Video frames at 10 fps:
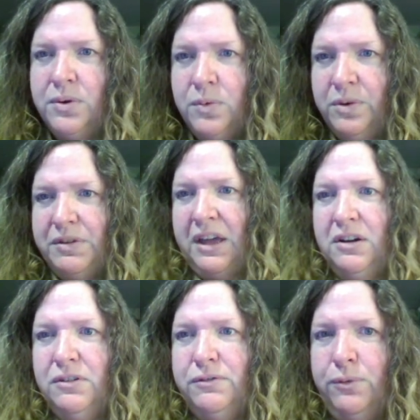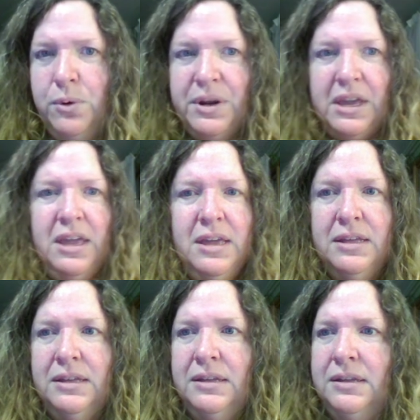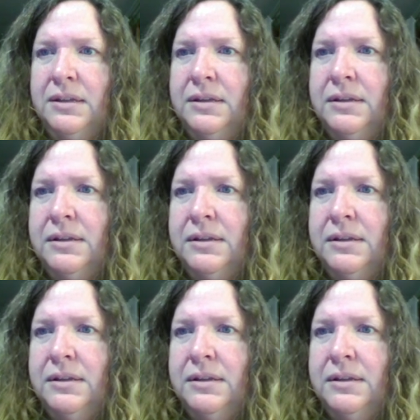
So we've got 40